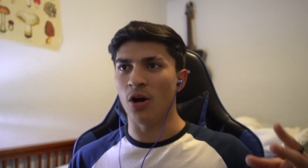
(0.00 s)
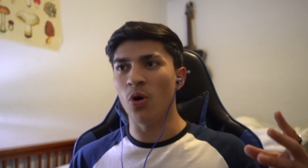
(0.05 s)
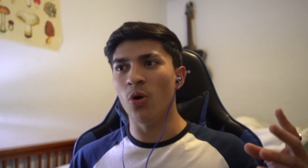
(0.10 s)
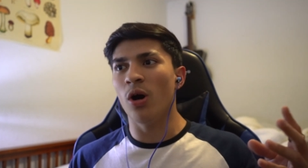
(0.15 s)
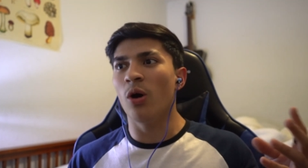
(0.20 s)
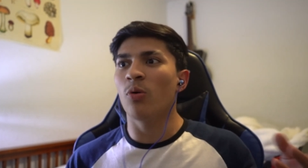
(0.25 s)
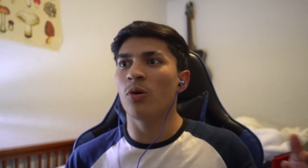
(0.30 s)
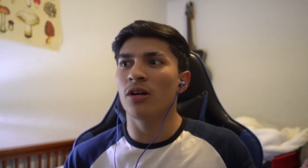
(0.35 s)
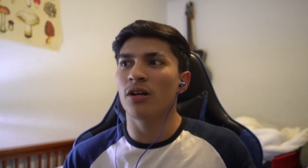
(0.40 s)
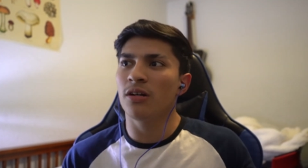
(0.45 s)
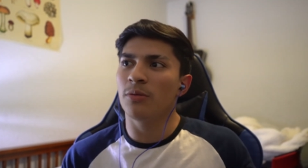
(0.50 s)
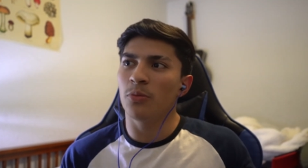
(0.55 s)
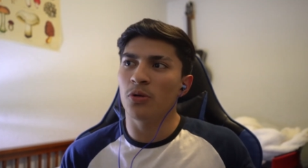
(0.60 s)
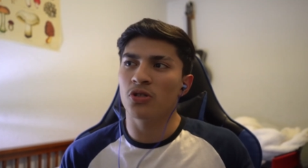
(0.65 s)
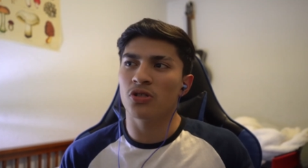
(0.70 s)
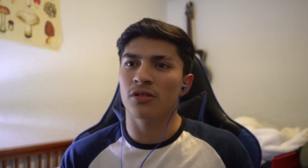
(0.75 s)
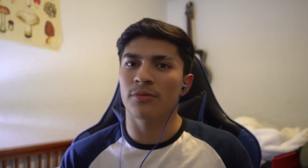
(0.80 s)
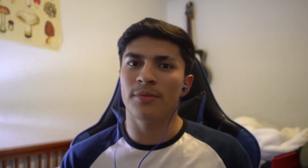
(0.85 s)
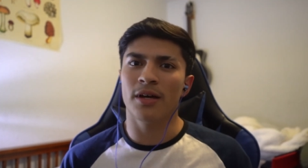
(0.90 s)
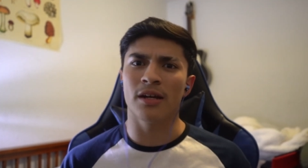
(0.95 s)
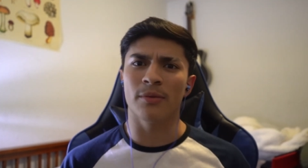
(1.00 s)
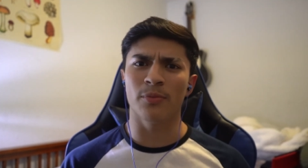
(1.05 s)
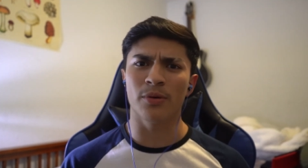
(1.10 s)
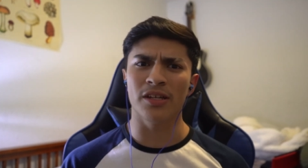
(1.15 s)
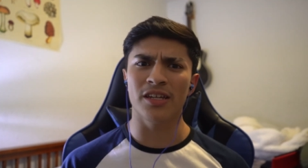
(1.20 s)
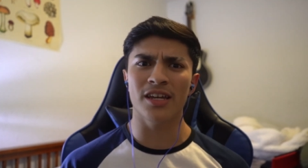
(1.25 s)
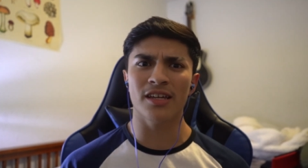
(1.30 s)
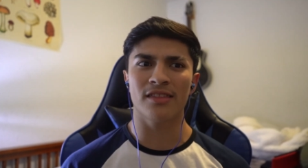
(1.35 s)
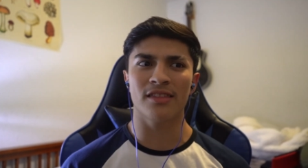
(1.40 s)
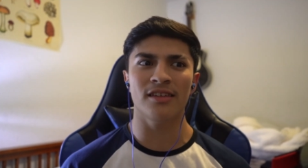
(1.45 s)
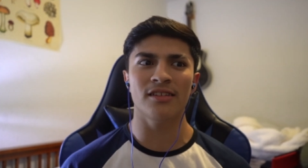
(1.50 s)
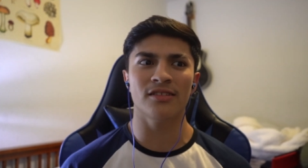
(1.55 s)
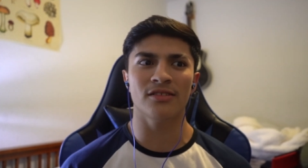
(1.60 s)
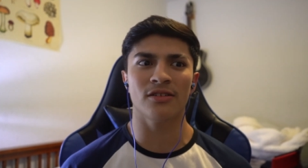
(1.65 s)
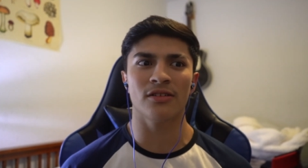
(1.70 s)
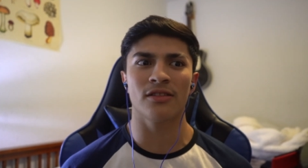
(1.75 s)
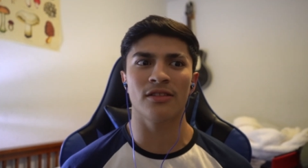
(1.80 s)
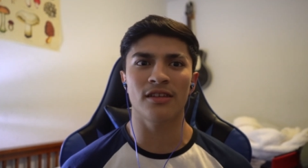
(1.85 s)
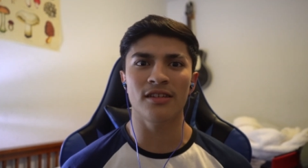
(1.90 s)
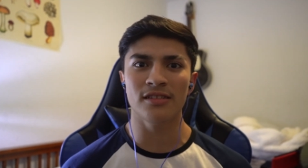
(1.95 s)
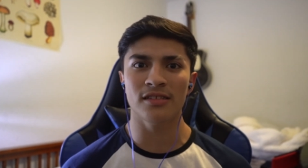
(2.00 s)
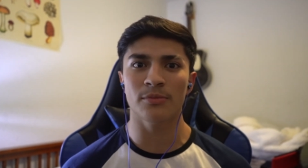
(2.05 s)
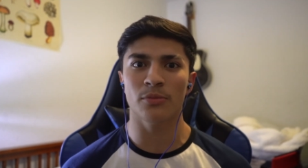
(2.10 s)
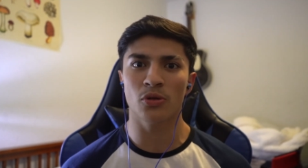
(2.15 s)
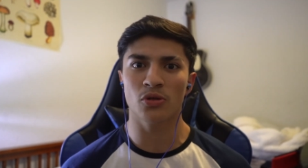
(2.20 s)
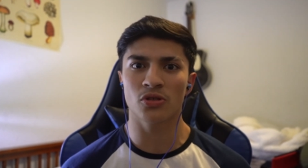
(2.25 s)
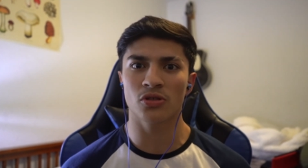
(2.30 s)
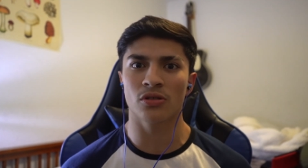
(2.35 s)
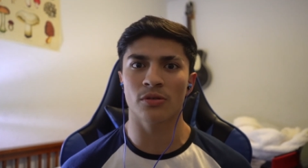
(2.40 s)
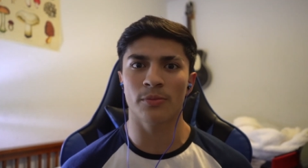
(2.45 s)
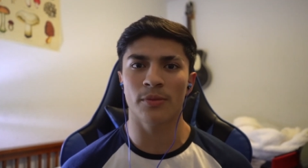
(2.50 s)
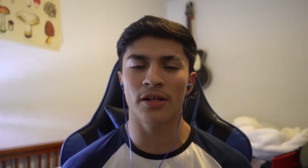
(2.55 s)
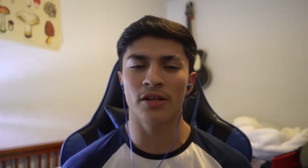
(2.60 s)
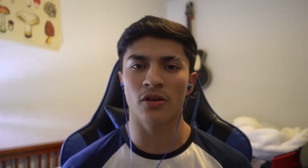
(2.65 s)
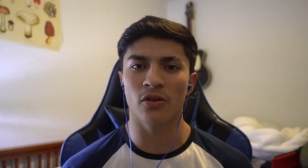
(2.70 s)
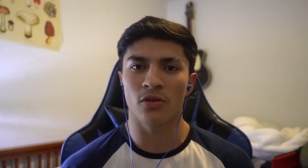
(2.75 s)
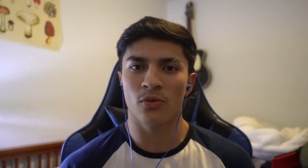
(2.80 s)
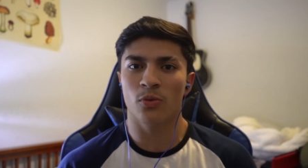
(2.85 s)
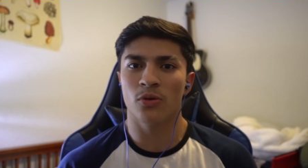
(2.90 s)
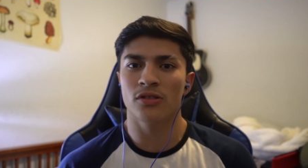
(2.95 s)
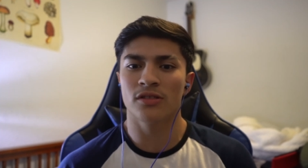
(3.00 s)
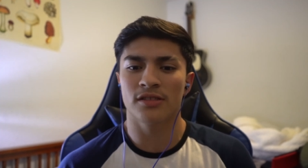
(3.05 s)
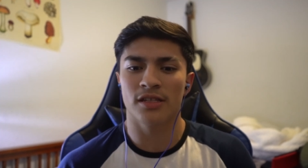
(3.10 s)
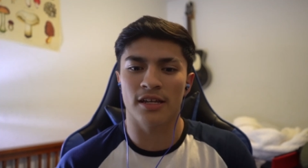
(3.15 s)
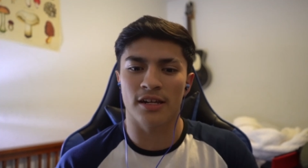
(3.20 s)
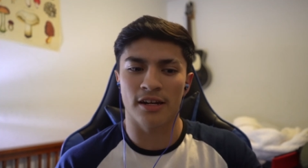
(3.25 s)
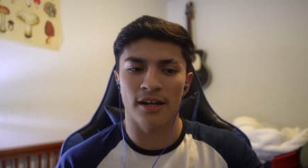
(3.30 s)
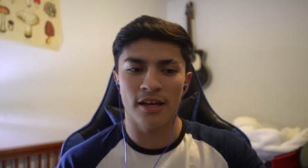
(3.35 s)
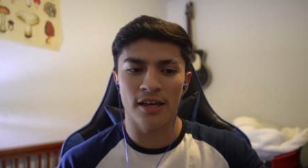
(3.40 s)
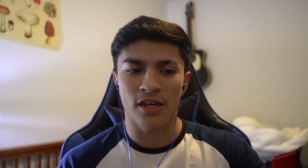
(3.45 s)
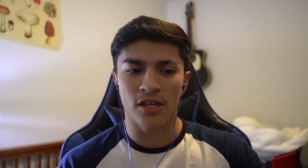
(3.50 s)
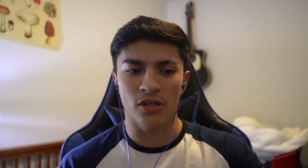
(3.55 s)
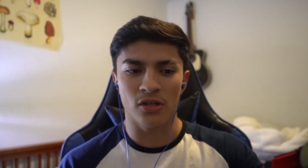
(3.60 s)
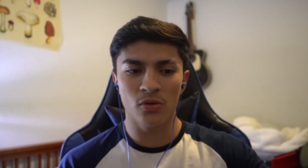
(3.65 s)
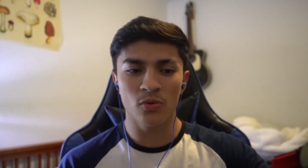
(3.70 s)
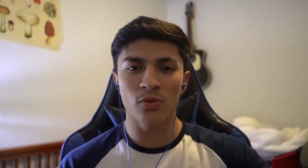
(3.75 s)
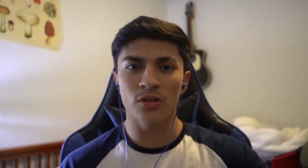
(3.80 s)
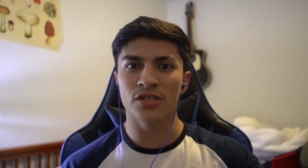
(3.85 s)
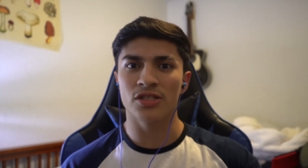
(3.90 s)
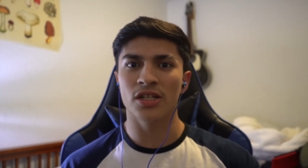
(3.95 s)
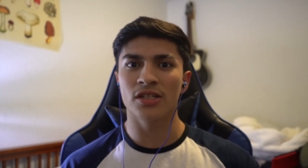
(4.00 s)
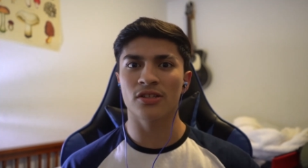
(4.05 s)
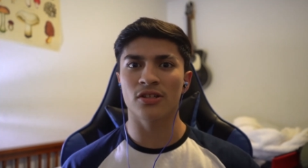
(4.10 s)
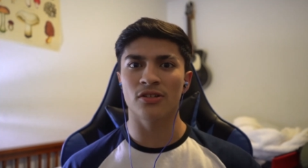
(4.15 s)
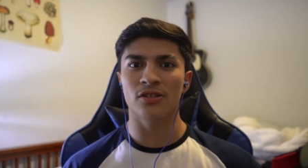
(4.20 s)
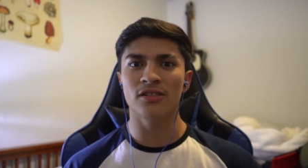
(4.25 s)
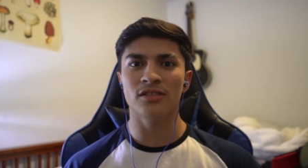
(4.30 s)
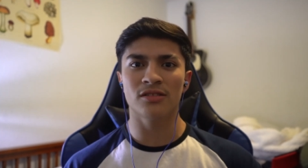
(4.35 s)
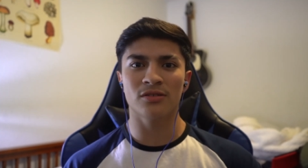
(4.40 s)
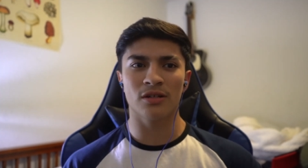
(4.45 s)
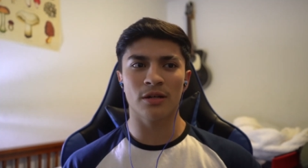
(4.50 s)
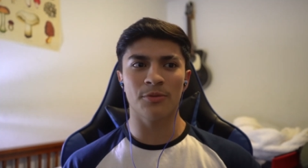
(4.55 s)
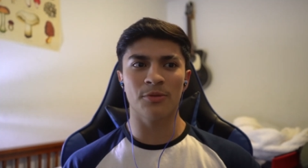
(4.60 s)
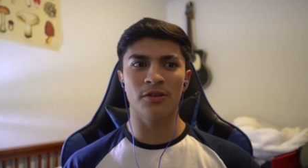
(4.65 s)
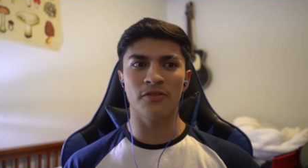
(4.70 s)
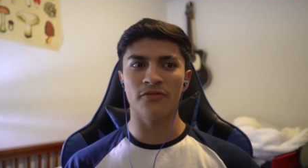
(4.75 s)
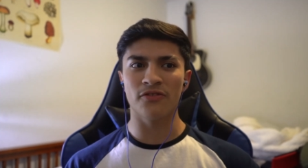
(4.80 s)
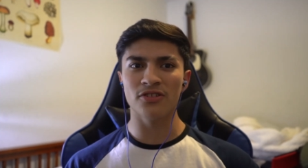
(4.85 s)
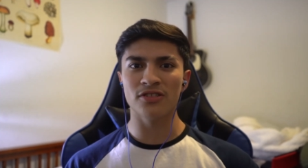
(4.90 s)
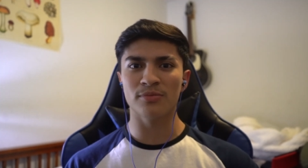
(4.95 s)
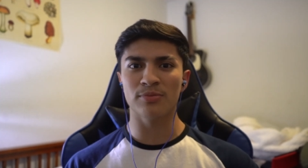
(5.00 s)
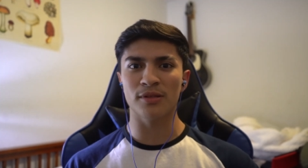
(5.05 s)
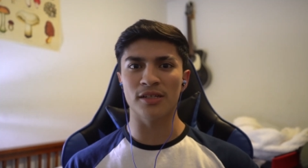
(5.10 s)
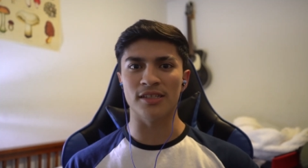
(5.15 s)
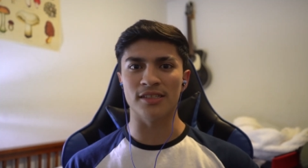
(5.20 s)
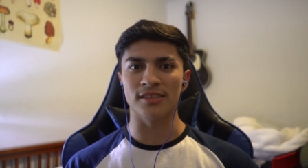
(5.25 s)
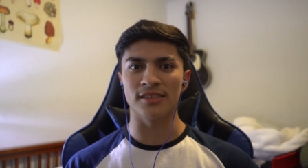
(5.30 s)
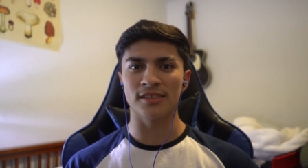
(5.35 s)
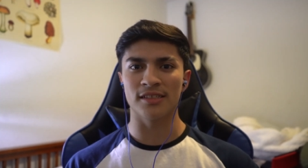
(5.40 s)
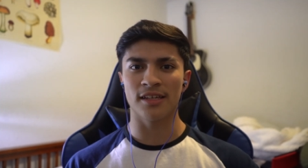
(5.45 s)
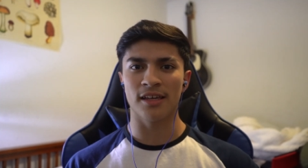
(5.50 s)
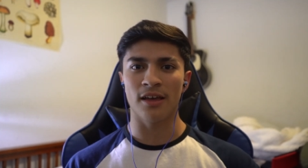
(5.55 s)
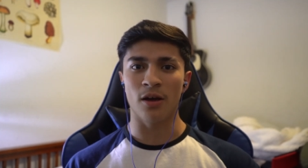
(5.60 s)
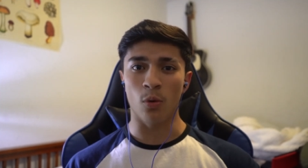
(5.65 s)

"Oh, I want an emotional man," but yet these are these emotional men are the ones that you reject on Instagram in the first place.